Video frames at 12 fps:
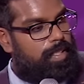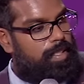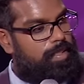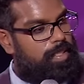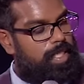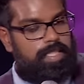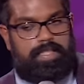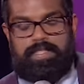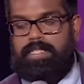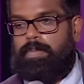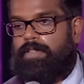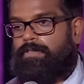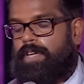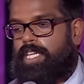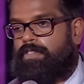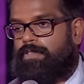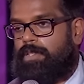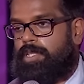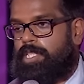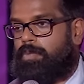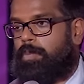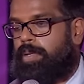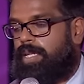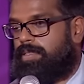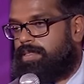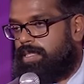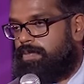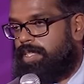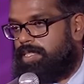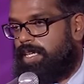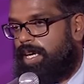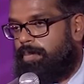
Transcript: It's easy to be faithful when you're repulsive, isn't it?